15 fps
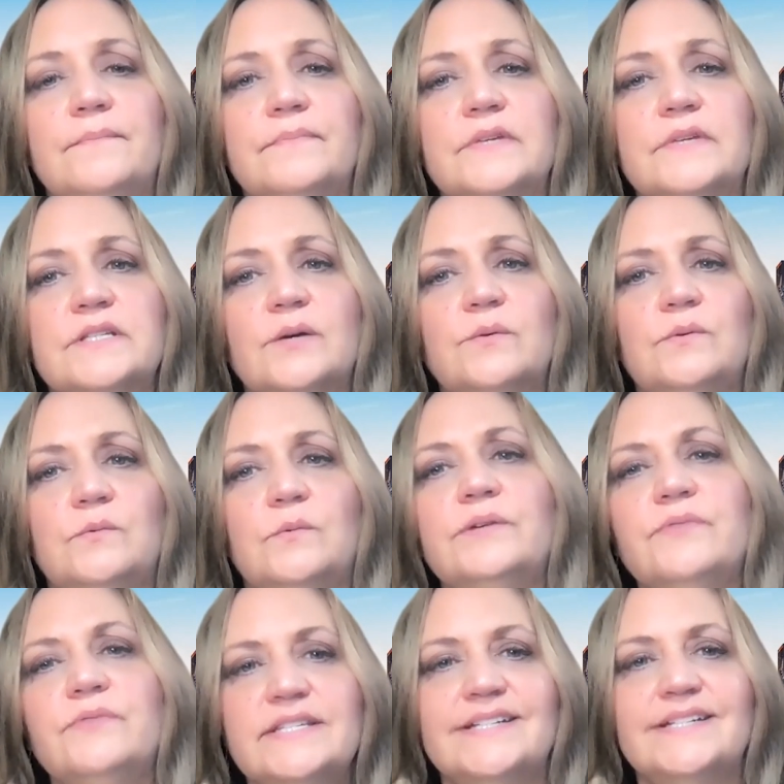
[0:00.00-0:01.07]
So one
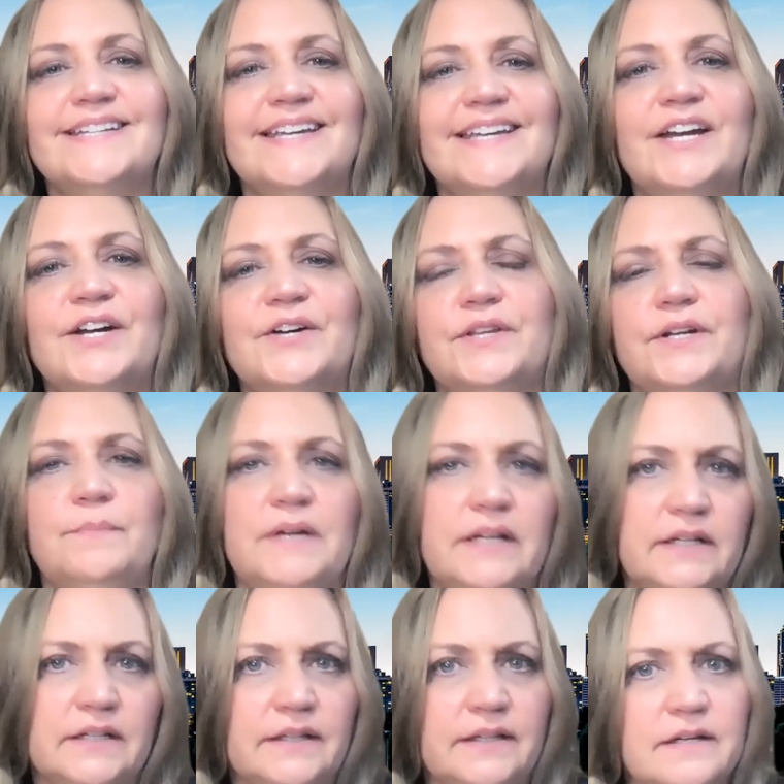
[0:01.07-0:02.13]
reason to care that
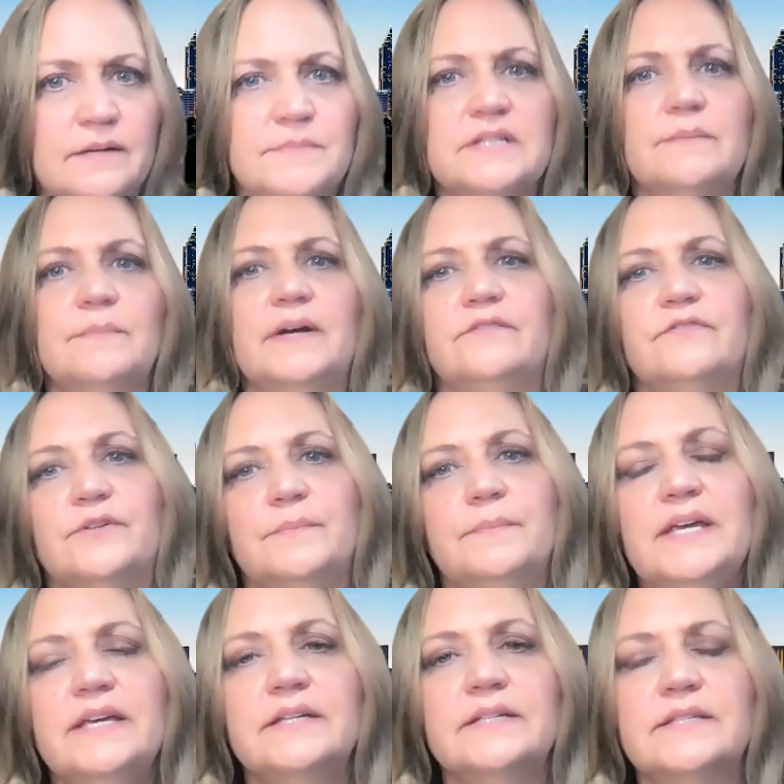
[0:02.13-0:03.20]
immediately comes to mind for
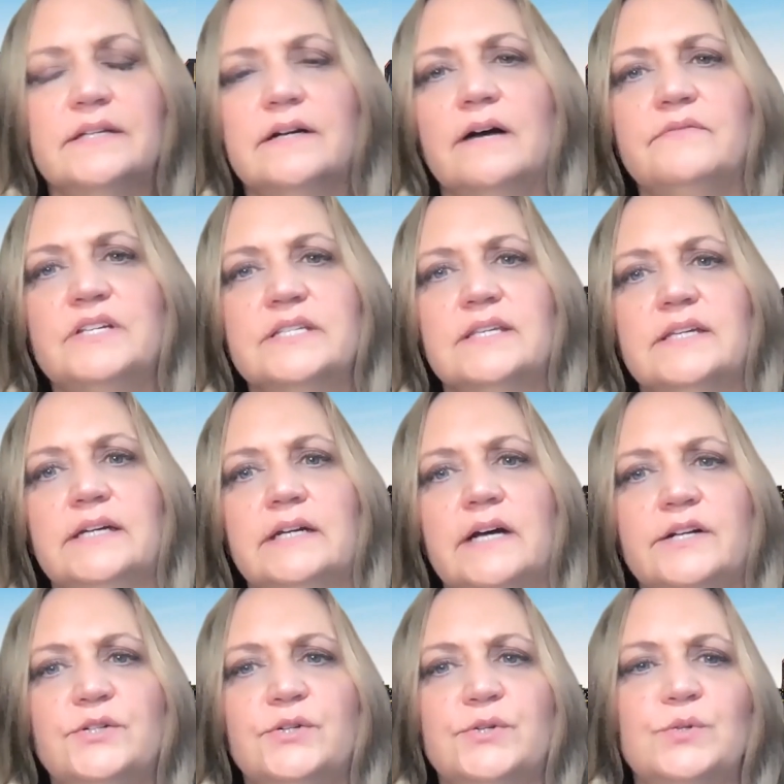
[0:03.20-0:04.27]
me is that obviously it
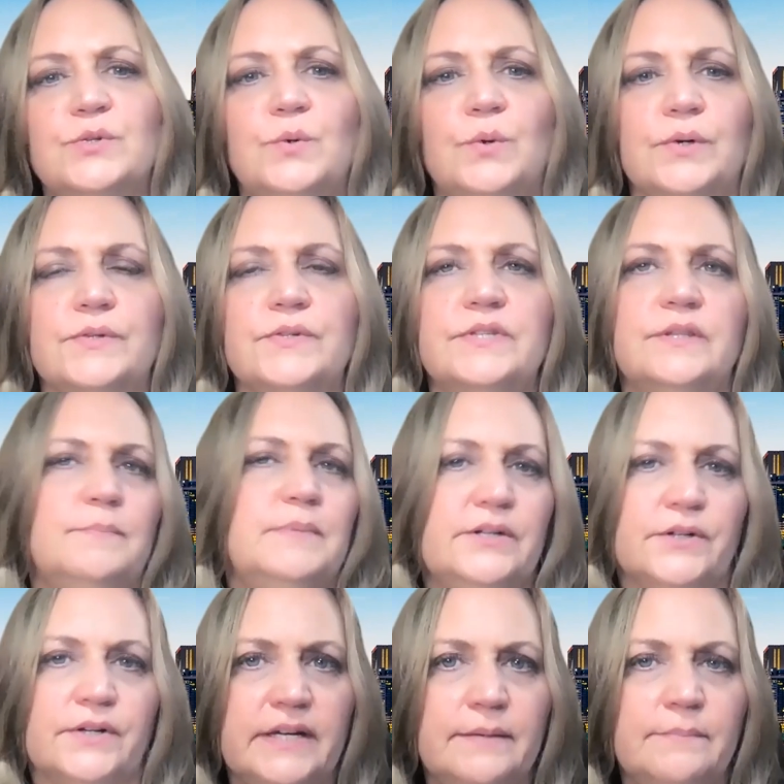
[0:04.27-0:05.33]
underscores the
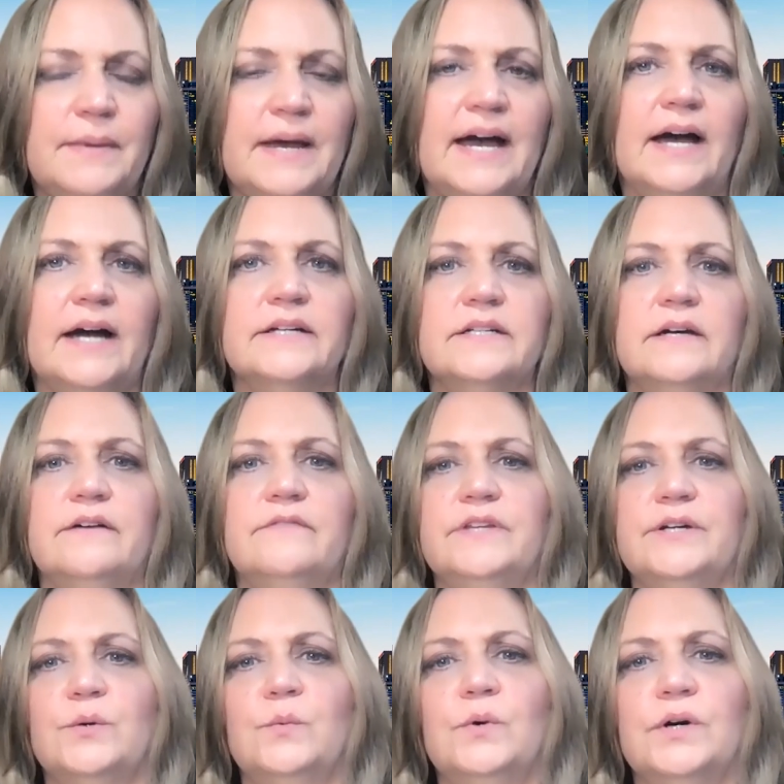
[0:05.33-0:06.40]
bigger impact of
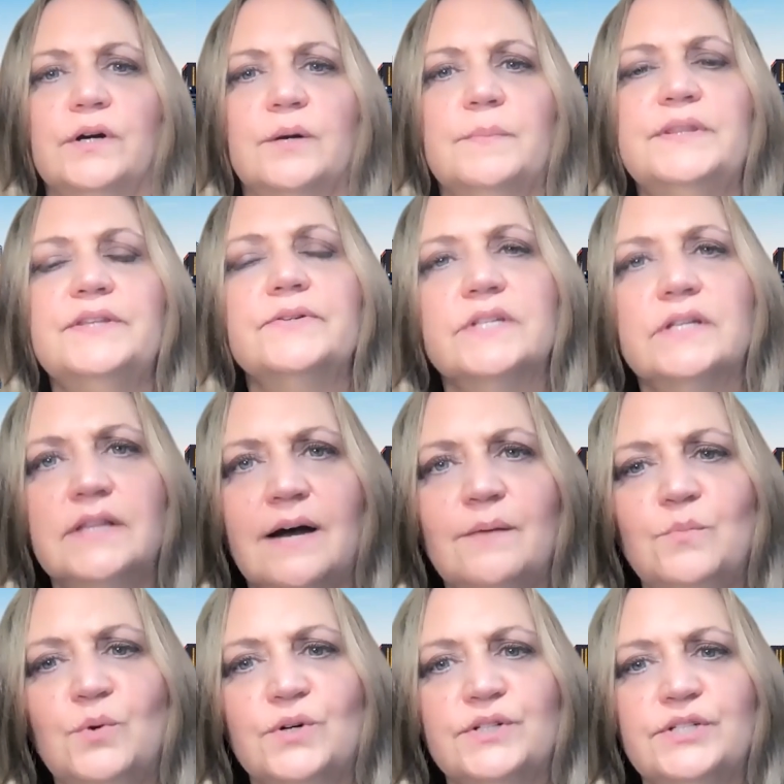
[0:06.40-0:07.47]
their work, but there's a lot
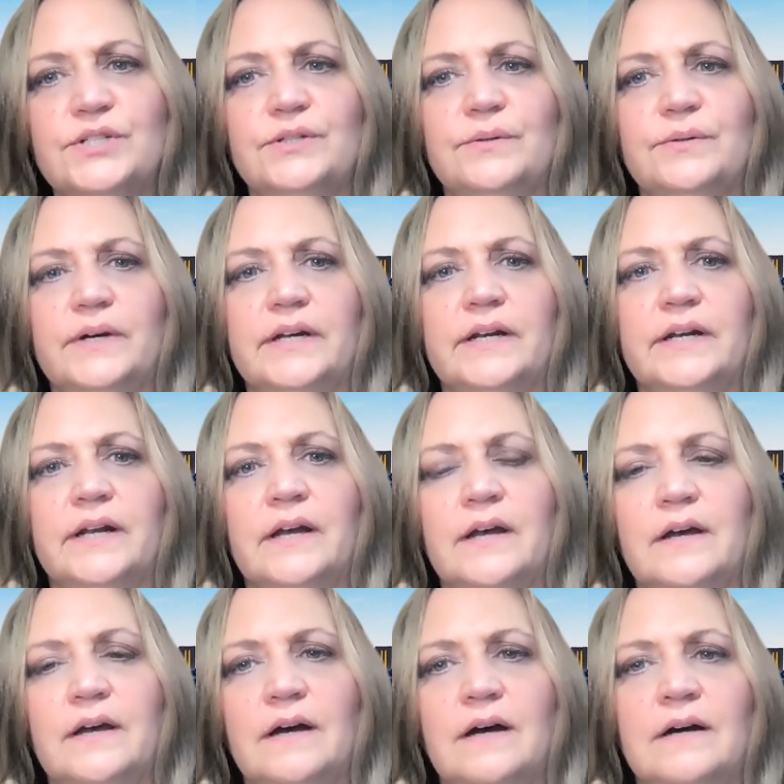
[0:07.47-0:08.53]
more to it.
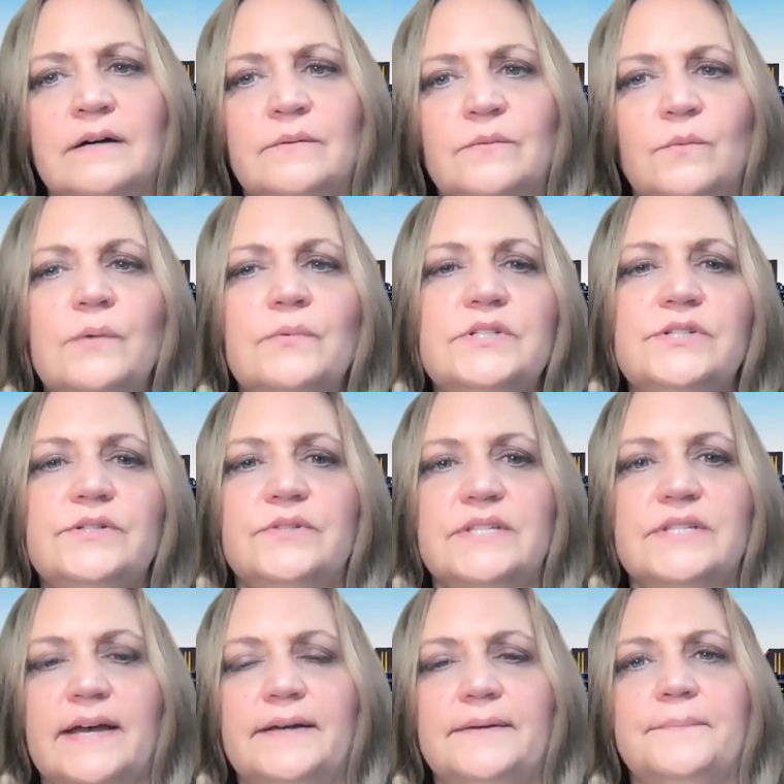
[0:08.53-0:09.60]
What would you
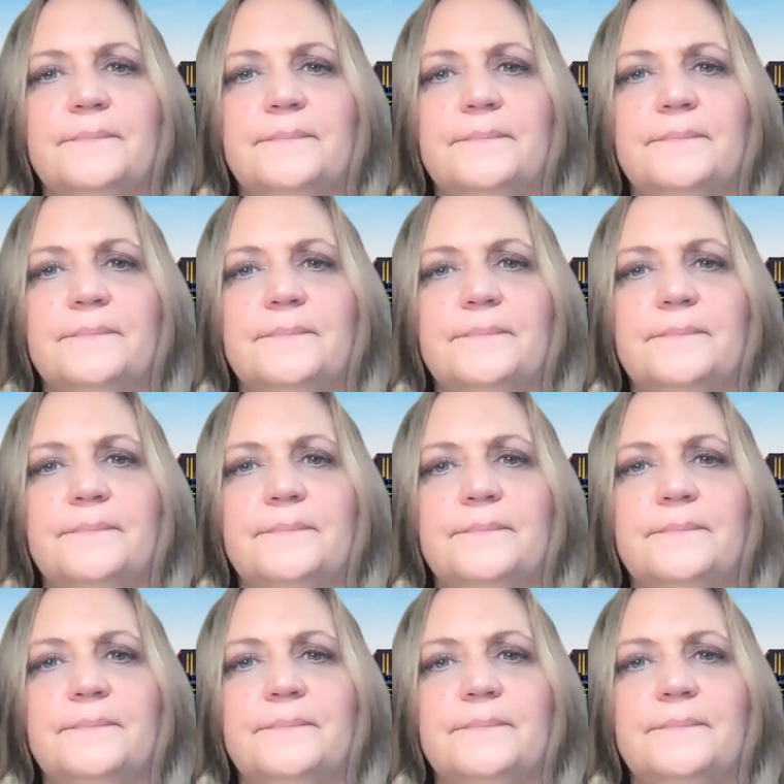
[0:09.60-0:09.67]
say?